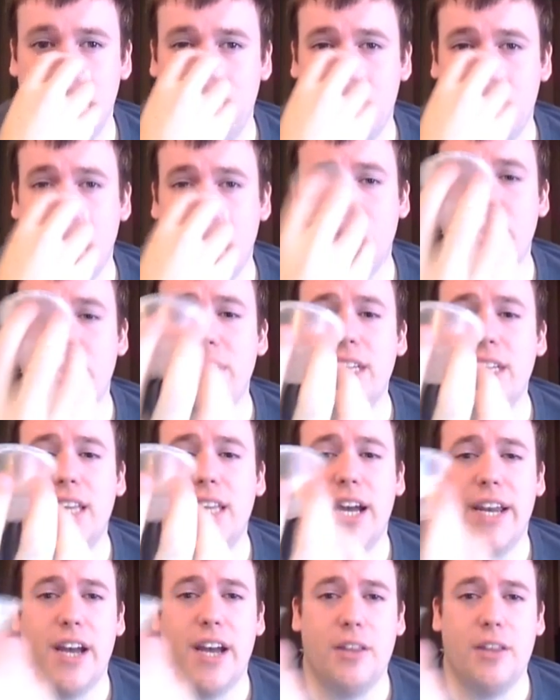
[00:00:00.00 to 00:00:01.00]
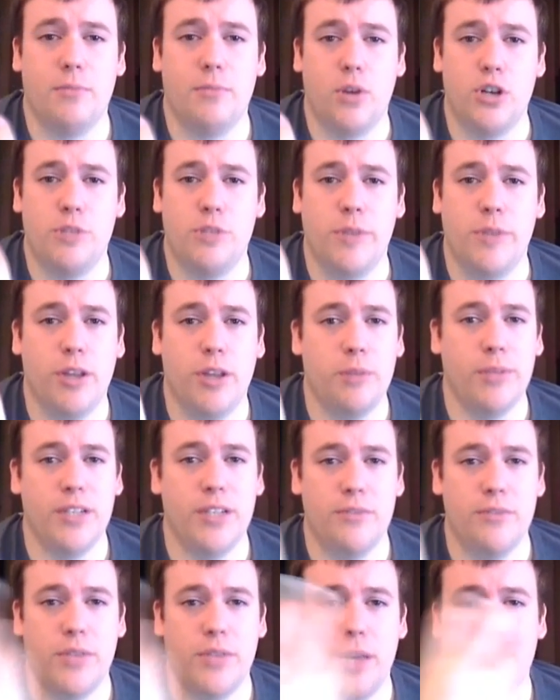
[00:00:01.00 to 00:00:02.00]
I really like how the marshmallow
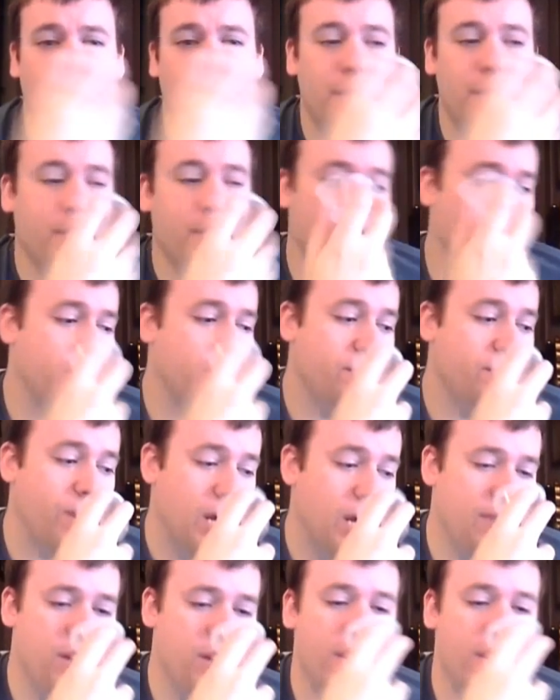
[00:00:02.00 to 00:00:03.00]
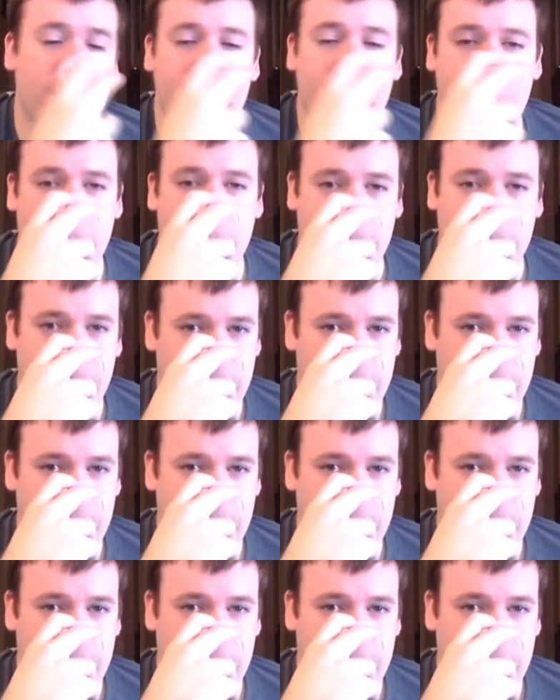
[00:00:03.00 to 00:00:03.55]
blends with that peanut butter. It's very, very nice.